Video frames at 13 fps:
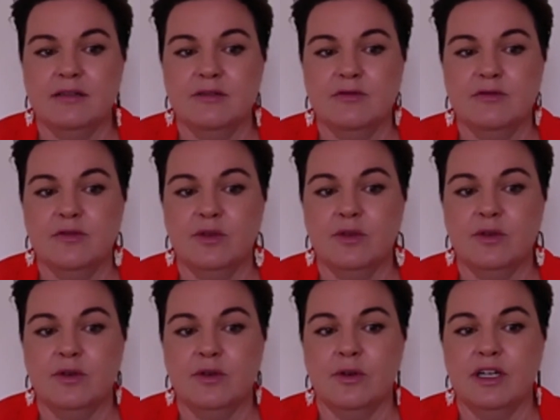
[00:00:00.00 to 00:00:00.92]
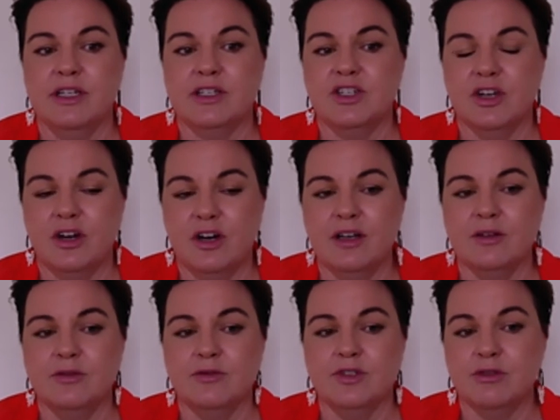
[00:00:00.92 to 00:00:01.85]
for a
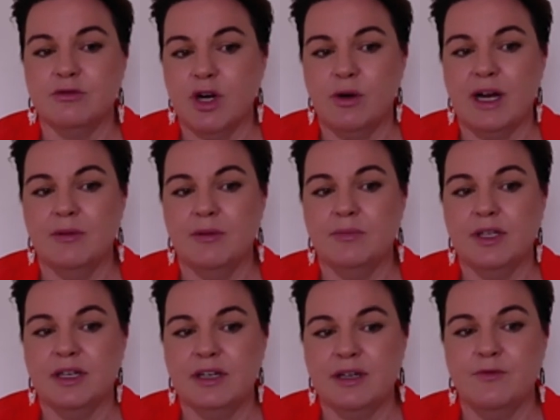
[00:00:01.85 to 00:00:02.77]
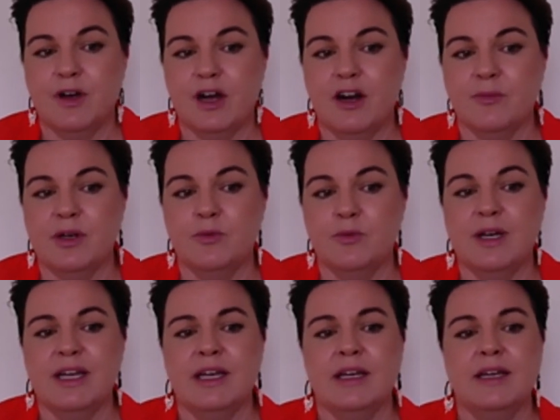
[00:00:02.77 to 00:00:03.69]
child to grow up in an environment
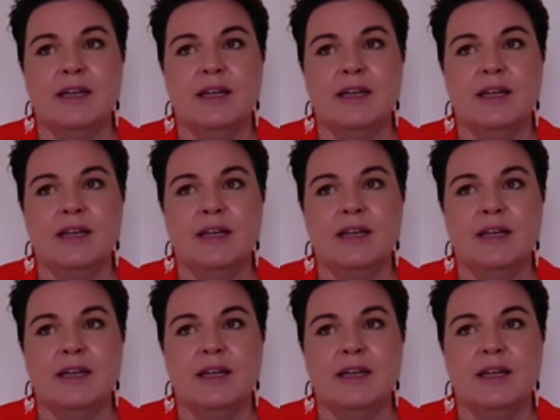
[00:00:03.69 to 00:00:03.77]
where